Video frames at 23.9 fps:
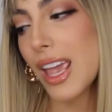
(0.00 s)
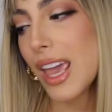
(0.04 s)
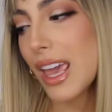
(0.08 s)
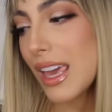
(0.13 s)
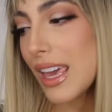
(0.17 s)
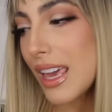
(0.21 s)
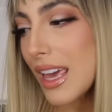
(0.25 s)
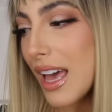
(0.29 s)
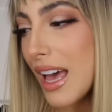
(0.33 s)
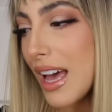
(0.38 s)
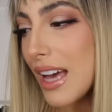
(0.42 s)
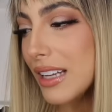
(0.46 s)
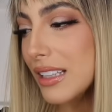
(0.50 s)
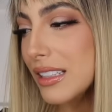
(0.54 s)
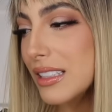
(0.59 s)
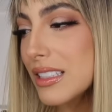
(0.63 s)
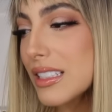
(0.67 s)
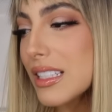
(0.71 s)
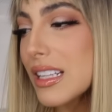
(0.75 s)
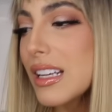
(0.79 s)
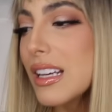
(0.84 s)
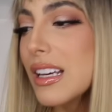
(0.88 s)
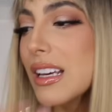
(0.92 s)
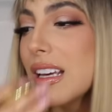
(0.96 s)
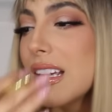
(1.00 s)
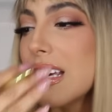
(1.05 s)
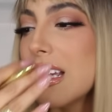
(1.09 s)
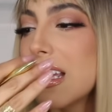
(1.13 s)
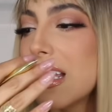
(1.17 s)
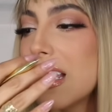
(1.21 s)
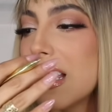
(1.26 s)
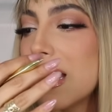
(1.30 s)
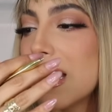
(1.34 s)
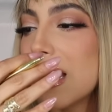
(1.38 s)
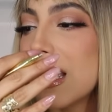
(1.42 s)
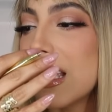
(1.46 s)
And
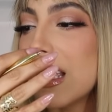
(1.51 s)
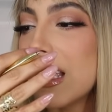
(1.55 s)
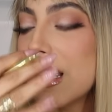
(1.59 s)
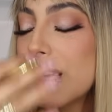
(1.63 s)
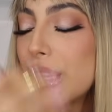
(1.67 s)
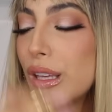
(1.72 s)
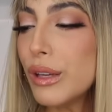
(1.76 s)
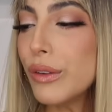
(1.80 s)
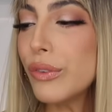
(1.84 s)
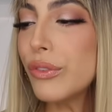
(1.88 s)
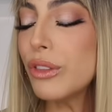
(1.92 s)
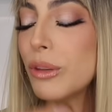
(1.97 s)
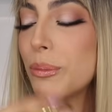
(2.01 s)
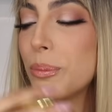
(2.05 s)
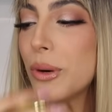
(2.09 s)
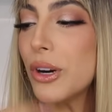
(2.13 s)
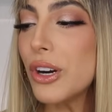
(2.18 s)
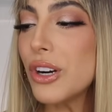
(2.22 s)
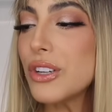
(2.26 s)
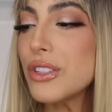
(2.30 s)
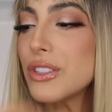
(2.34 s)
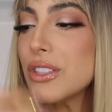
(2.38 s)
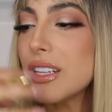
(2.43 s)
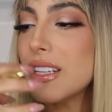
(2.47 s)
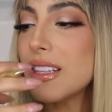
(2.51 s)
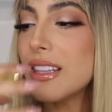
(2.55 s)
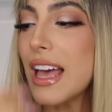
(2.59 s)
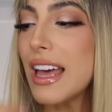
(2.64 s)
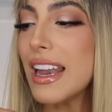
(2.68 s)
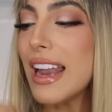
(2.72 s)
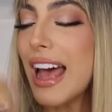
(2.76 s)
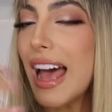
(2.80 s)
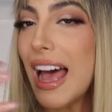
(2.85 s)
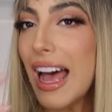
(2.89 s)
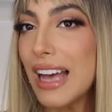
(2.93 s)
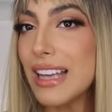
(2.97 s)
if the person
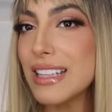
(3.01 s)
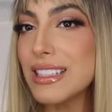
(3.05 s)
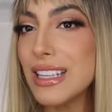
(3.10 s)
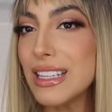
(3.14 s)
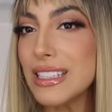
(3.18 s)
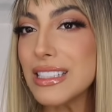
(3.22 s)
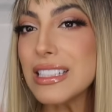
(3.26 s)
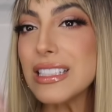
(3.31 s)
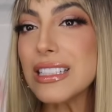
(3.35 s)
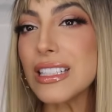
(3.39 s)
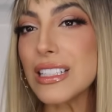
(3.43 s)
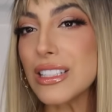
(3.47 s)
that has it